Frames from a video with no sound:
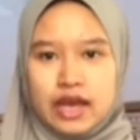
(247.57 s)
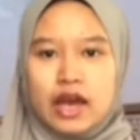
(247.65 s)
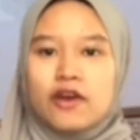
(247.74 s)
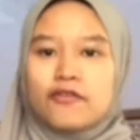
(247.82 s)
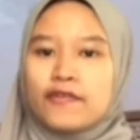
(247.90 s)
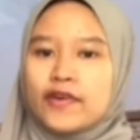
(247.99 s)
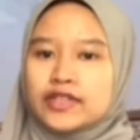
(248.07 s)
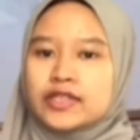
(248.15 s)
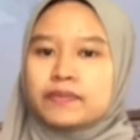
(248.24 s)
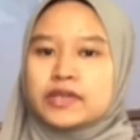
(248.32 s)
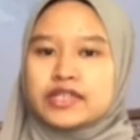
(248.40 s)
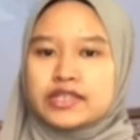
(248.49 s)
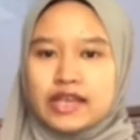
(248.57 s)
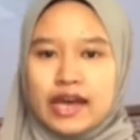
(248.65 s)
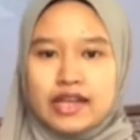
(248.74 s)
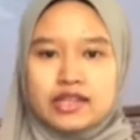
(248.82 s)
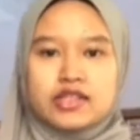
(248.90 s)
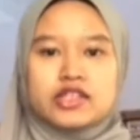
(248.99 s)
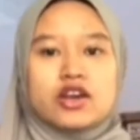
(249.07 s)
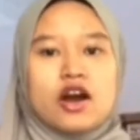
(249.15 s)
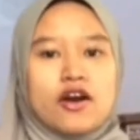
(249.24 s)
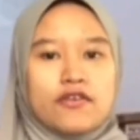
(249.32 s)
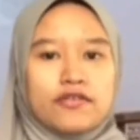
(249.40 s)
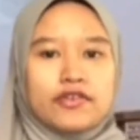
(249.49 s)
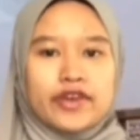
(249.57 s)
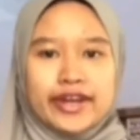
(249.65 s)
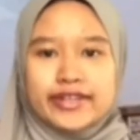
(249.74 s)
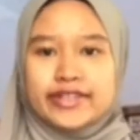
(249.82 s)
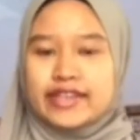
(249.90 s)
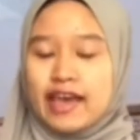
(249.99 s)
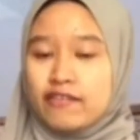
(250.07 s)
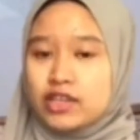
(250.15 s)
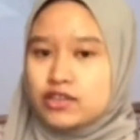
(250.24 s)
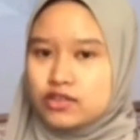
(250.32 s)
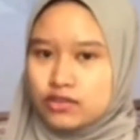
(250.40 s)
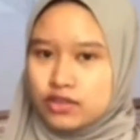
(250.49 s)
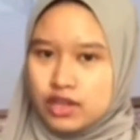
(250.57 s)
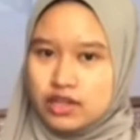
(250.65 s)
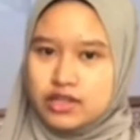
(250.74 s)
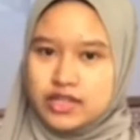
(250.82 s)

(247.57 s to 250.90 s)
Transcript: 40% of grade 7 students